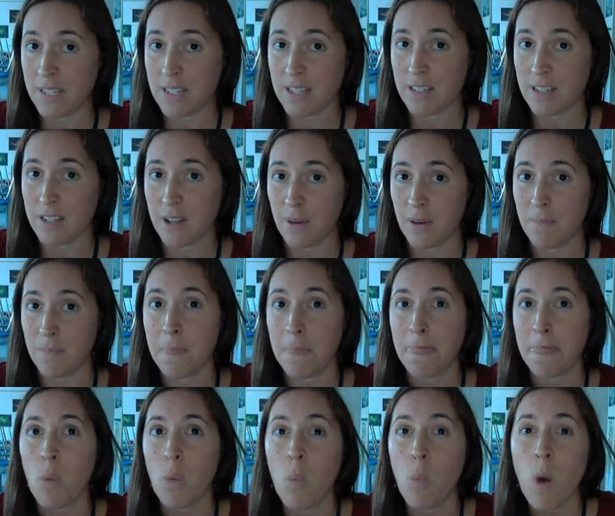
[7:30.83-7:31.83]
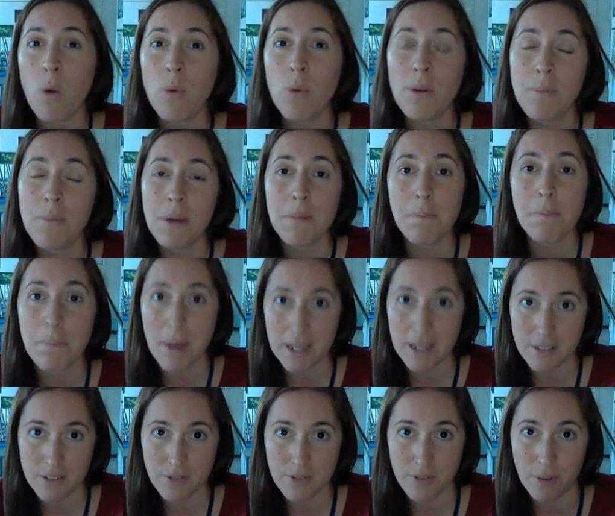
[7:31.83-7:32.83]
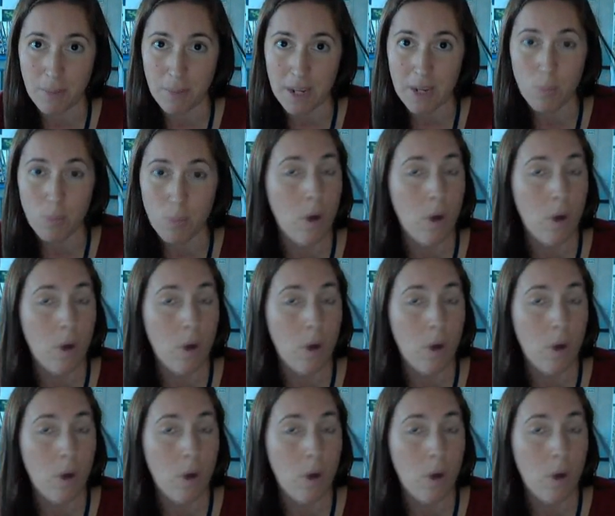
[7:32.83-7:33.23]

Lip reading: system, what would be best for me?